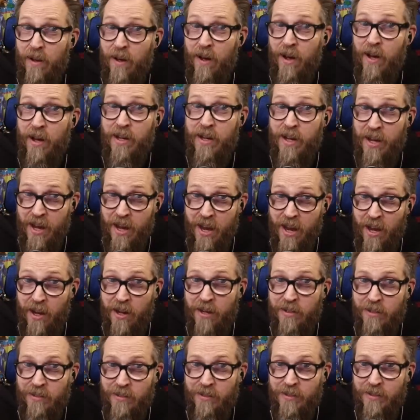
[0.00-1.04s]
I
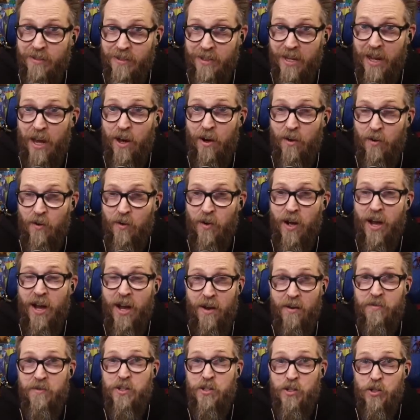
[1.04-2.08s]
can now, I
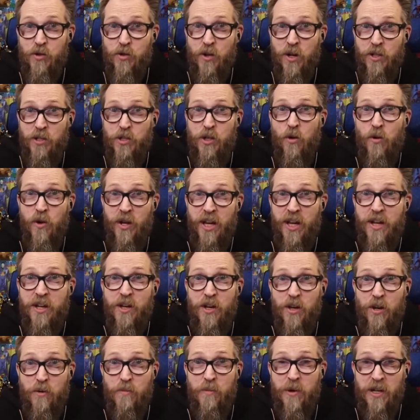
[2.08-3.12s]
have constraints going in
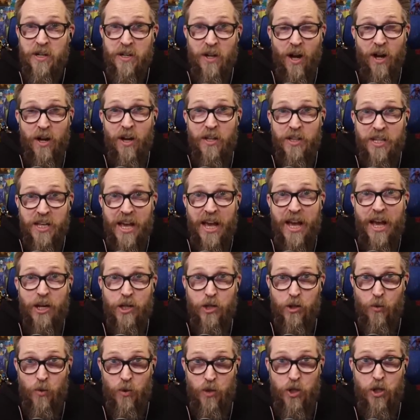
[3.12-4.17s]
here, but not on the
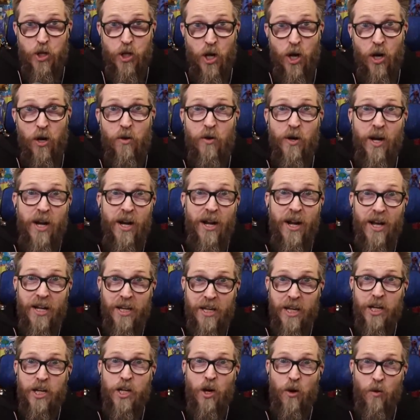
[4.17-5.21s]
actual show. And I
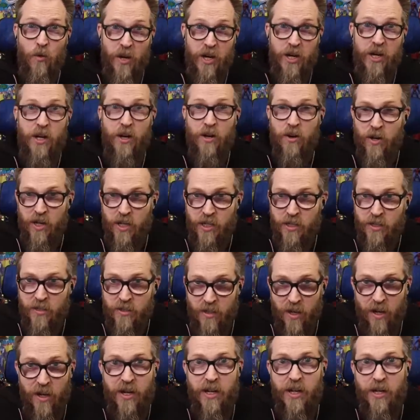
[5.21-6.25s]
can go in here and
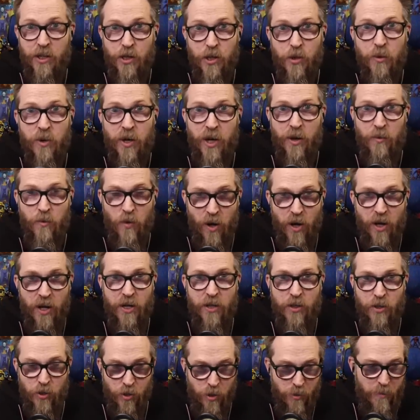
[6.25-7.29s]
kind of do what I want
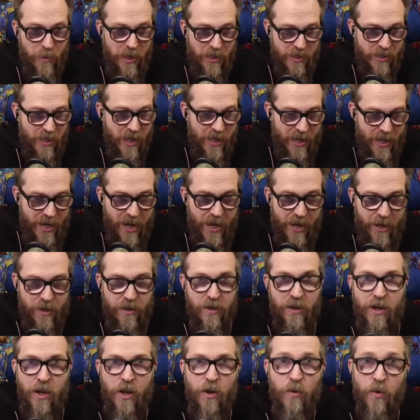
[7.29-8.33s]
and do the best I
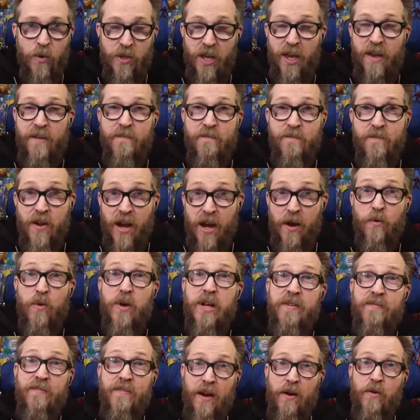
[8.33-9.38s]
can with a
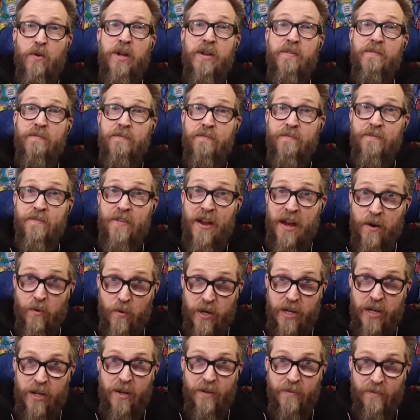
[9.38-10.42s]
very, very,
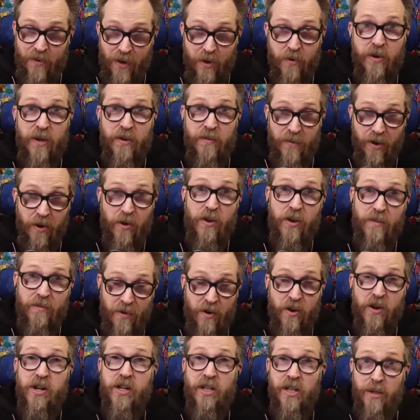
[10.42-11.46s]
very, very, very,
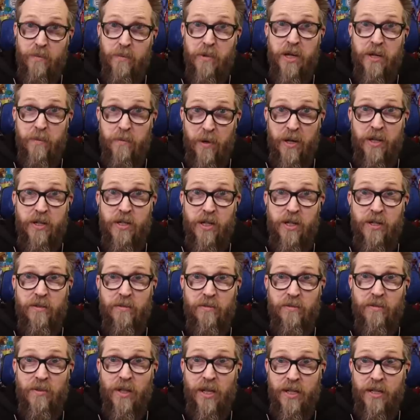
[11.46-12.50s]
very limited budget.
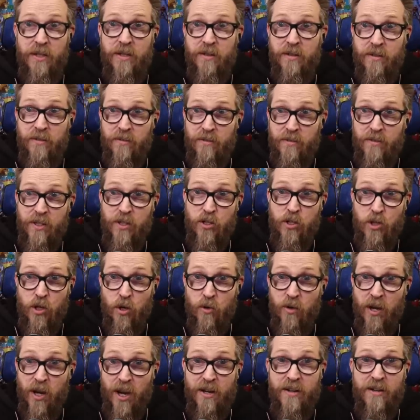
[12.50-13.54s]
Like this
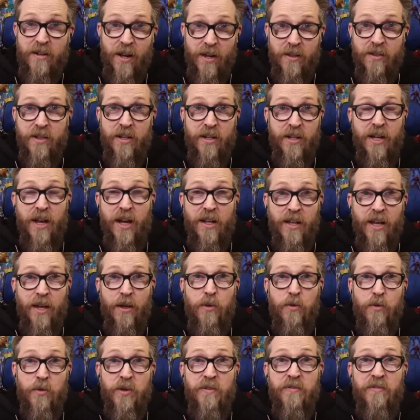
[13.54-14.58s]
show got nothing. It got like
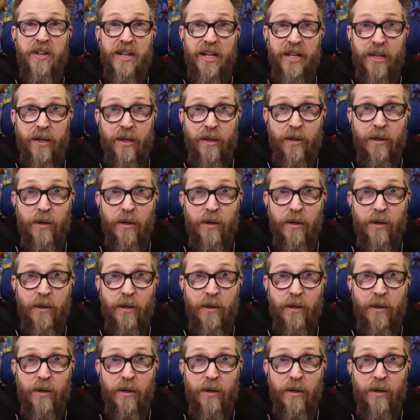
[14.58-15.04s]
350.